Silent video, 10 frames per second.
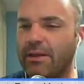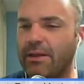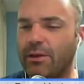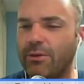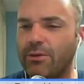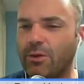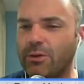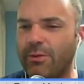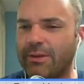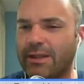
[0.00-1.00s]
Talk to
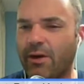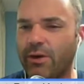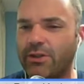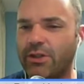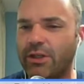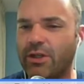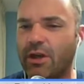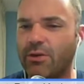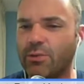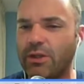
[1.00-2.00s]
me about the coins changing
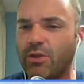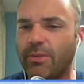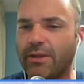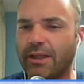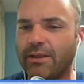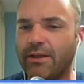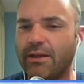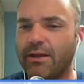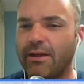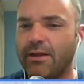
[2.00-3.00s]
colors. What are you talking about? Like the
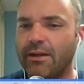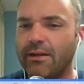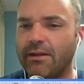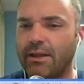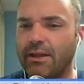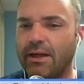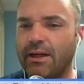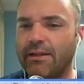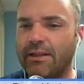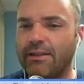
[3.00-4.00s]

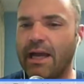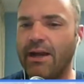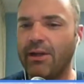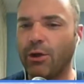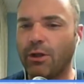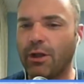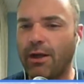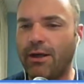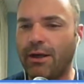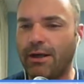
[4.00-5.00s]
Italian good
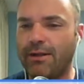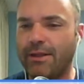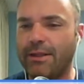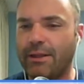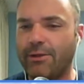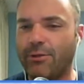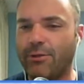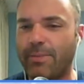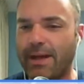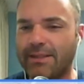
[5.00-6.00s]
luck thing that they throw
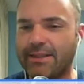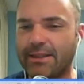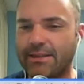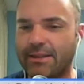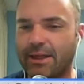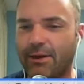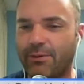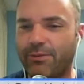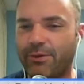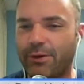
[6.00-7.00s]
in the back seat,
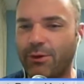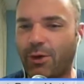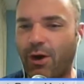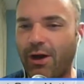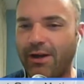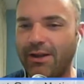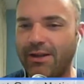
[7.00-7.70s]
for a new car?